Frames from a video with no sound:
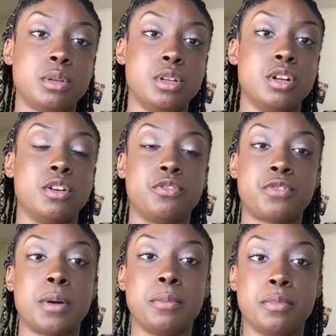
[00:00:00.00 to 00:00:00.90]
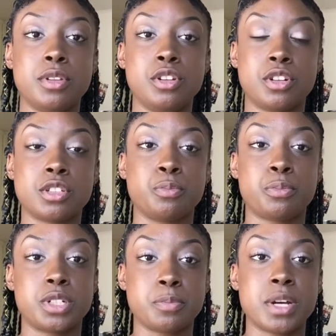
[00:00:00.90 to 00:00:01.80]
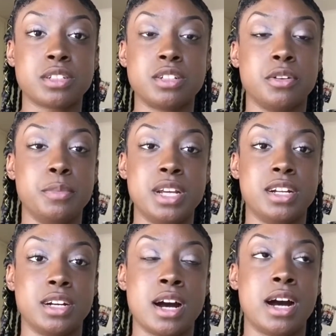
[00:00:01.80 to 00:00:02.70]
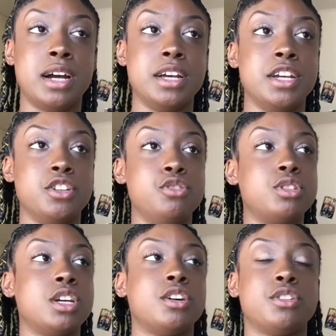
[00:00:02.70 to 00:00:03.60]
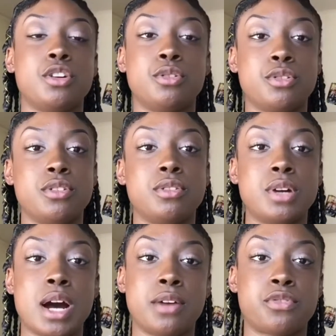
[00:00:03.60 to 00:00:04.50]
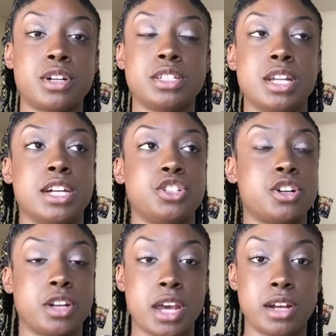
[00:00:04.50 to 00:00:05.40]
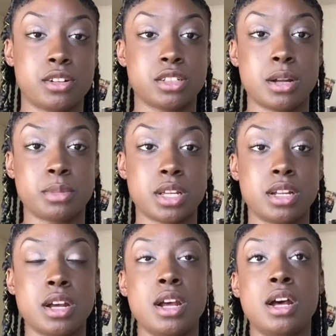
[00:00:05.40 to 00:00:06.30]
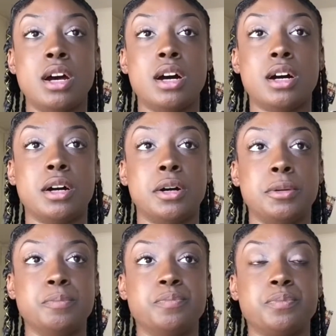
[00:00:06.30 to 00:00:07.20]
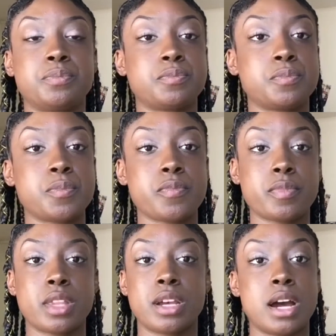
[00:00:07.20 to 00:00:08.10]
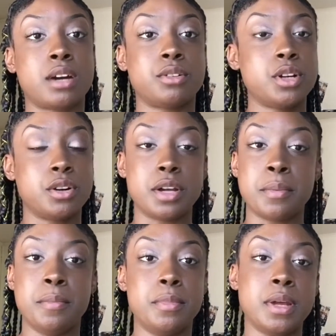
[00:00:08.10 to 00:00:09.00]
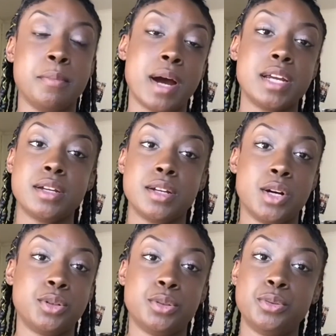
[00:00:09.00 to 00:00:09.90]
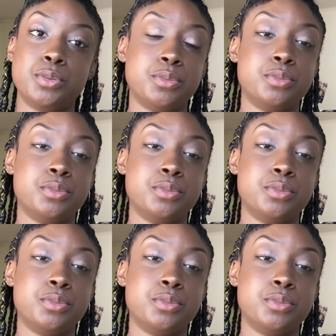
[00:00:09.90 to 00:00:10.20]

you know from your perspective of being a guy and you tell your guy friends that you're gay or something um I don't know, it, it might go